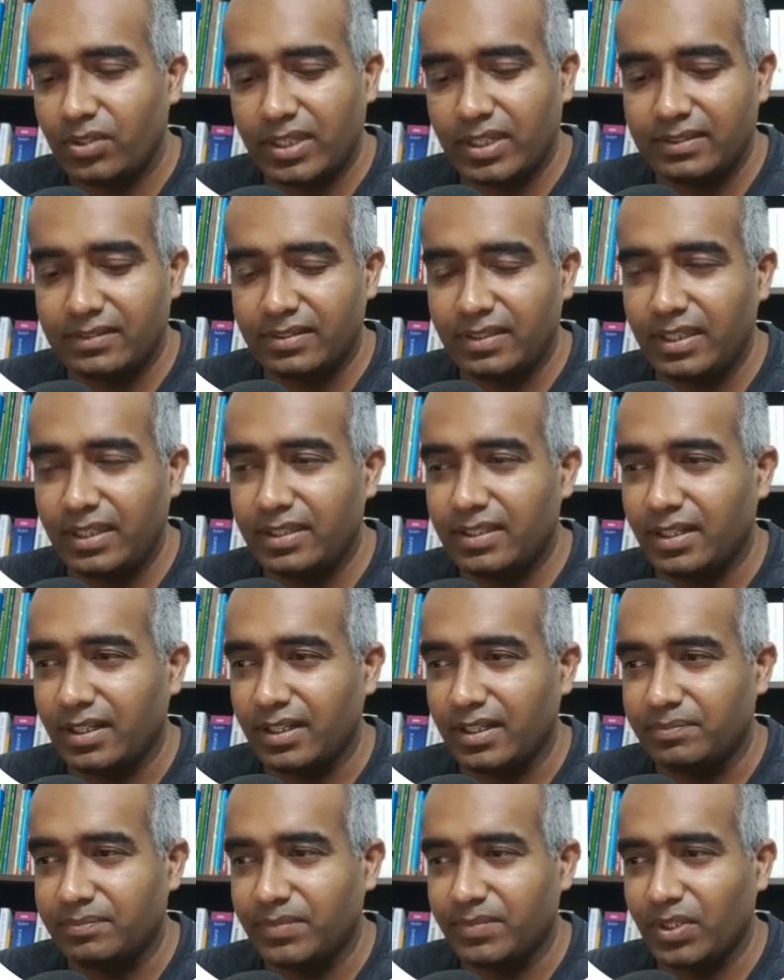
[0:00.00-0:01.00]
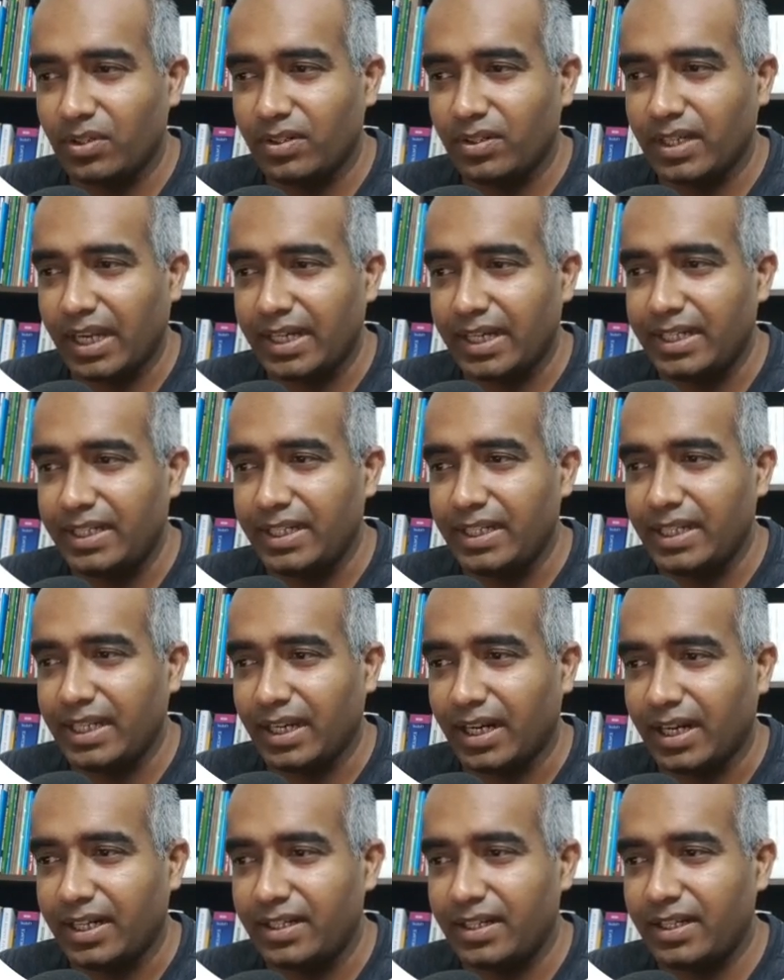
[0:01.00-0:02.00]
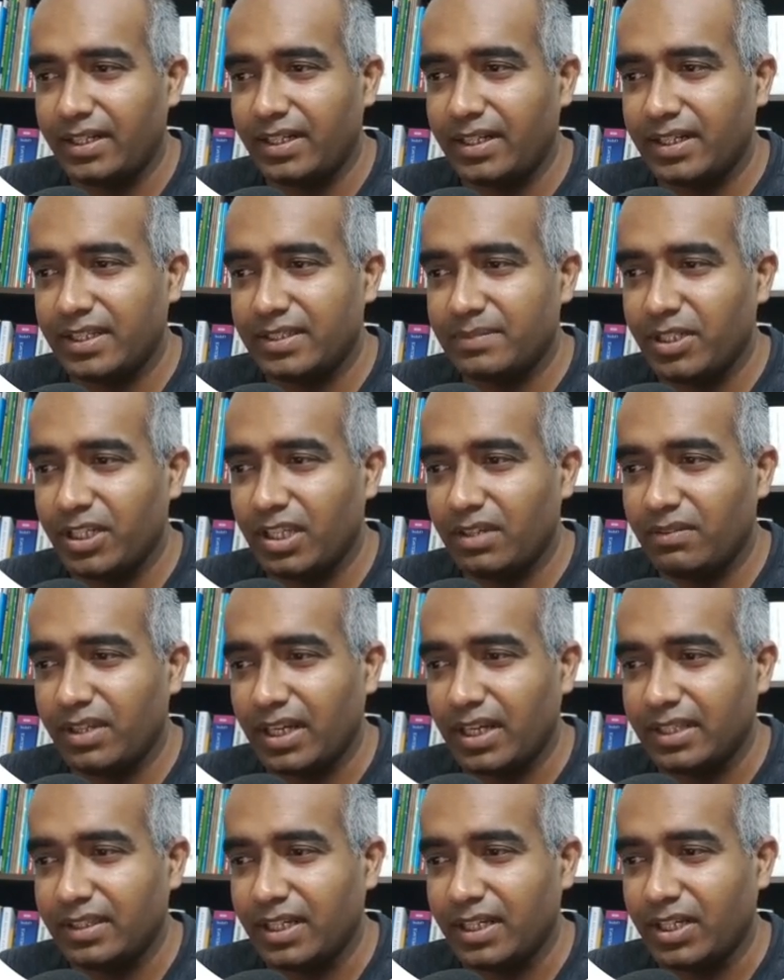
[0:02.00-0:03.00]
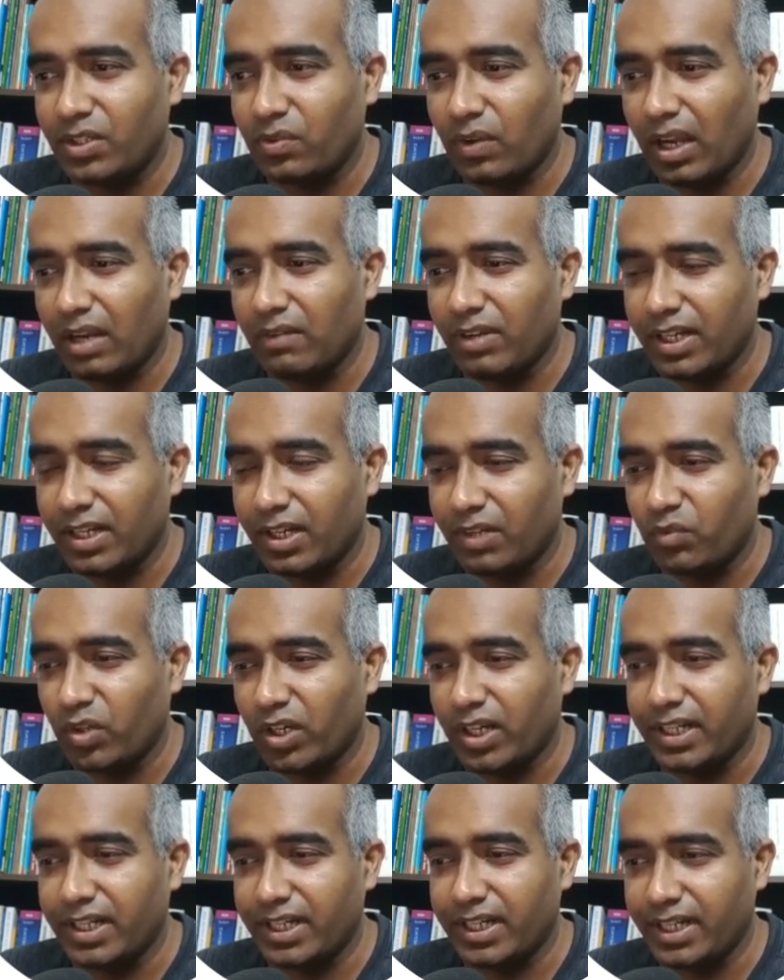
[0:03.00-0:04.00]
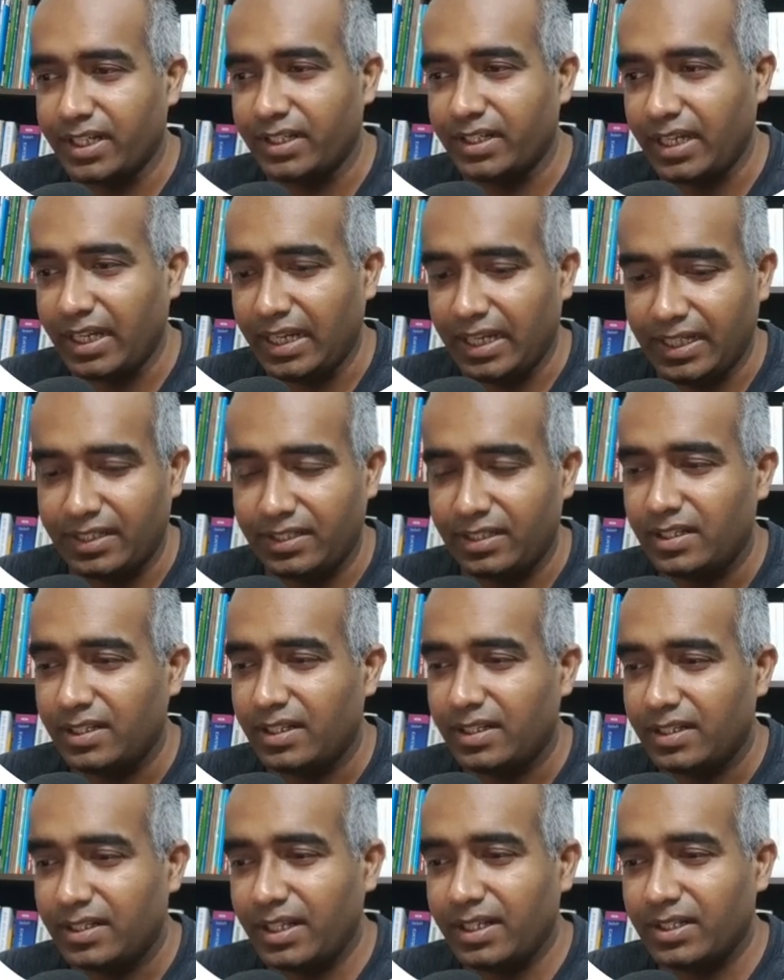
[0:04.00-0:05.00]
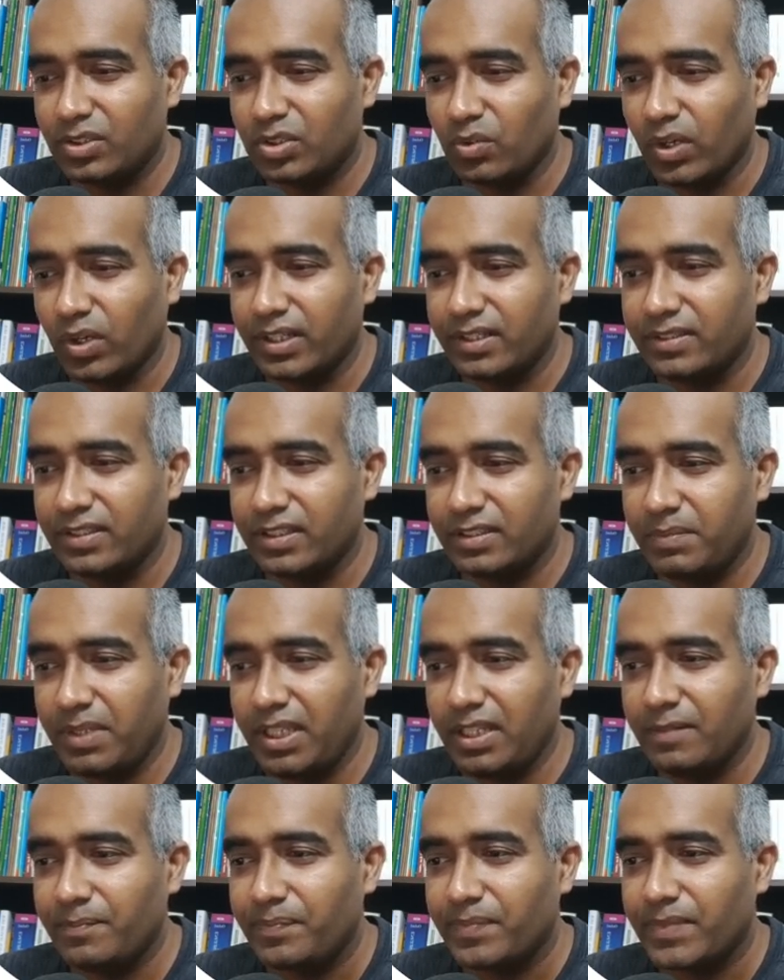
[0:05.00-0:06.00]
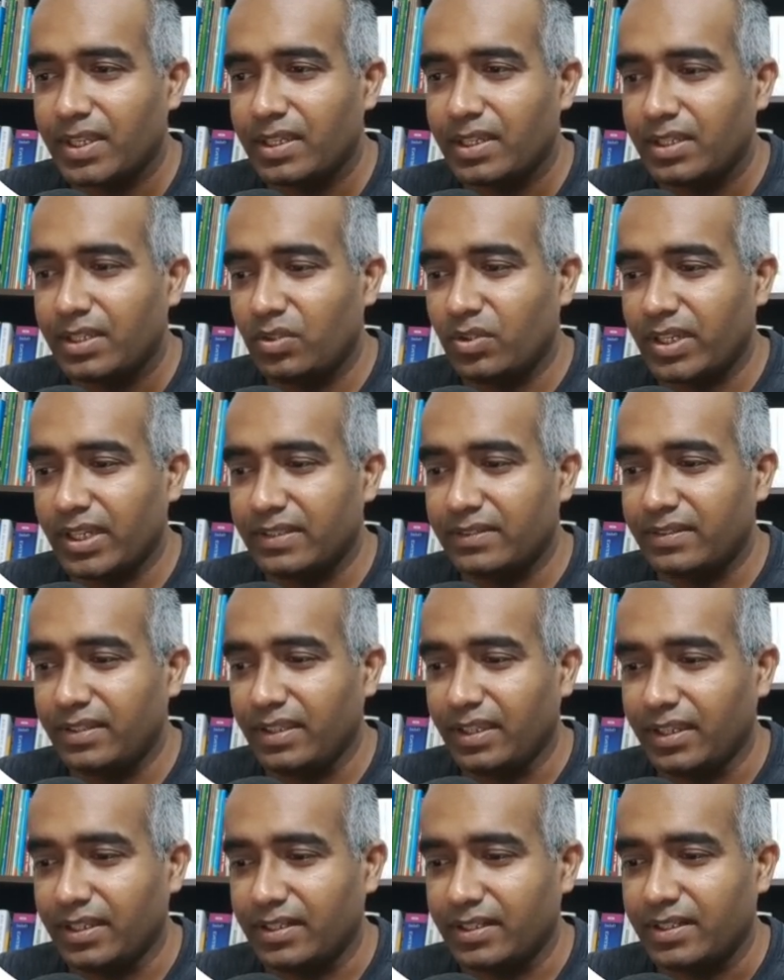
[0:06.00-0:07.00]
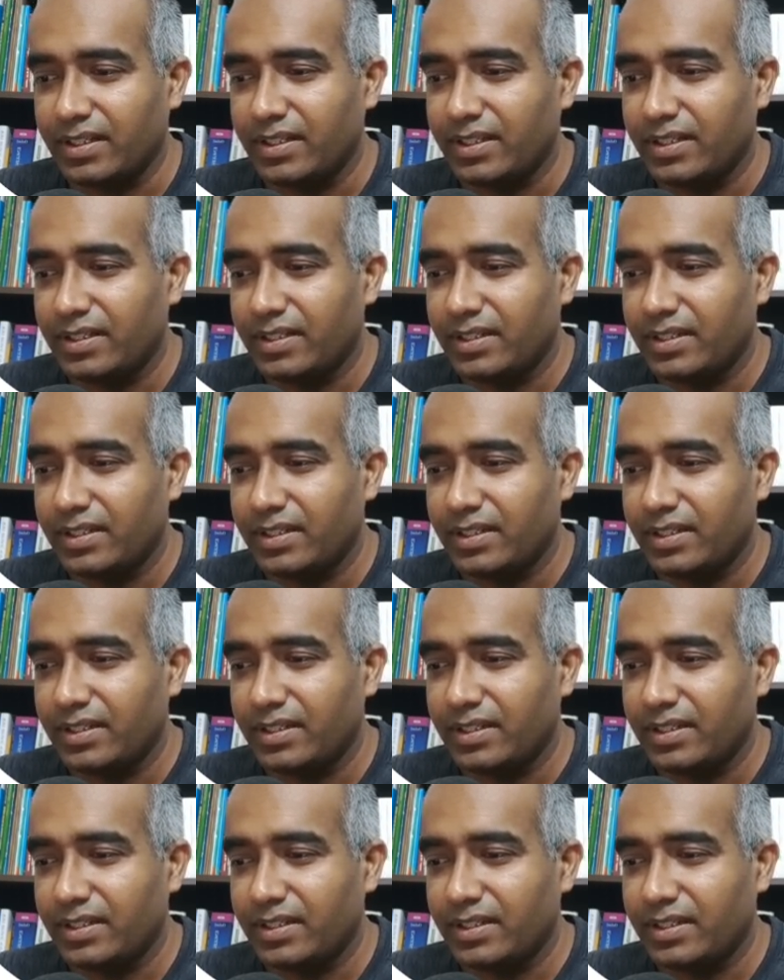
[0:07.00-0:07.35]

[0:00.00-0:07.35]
the 90 and 100 it has been given, and then 12 and 108, right? So what does this mean? You can see here.